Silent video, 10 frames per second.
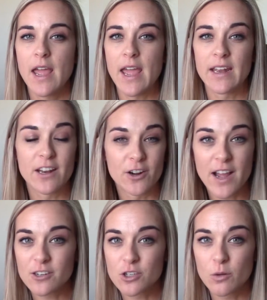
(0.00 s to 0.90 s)
and
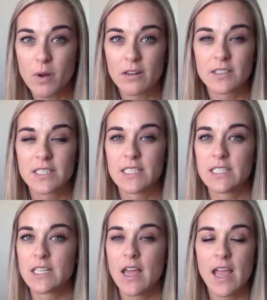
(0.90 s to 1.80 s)
international
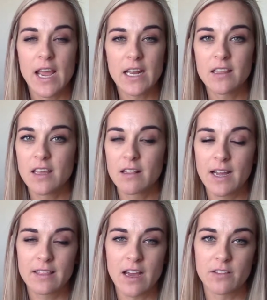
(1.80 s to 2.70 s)
policies, anything
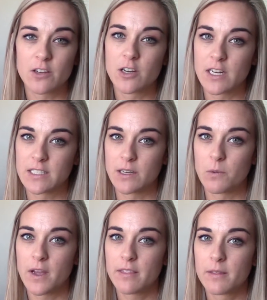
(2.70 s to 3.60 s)
like that that you're gonna
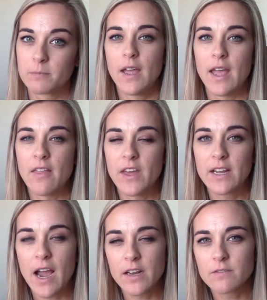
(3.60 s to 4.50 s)
deal with. And
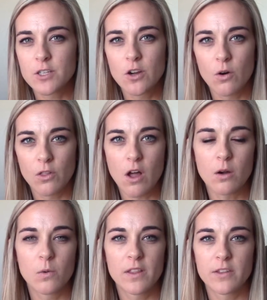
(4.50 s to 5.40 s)
then kind of to go
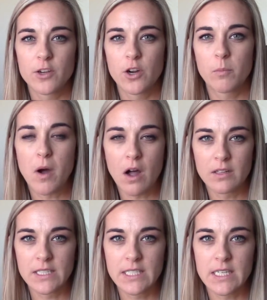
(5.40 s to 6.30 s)
along with your
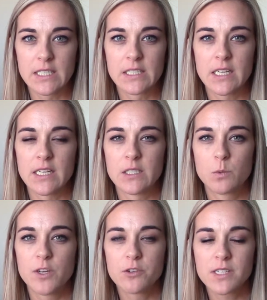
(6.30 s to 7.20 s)
policies
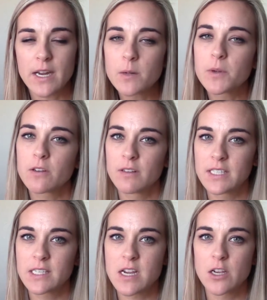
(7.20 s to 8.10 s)
is when you set up your
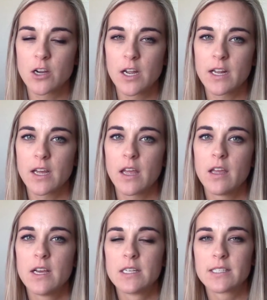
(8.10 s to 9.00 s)
listing, you're
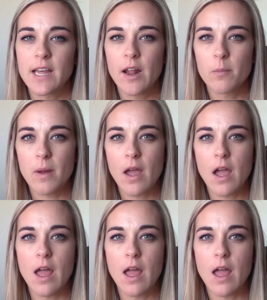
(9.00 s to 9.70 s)
gonna set up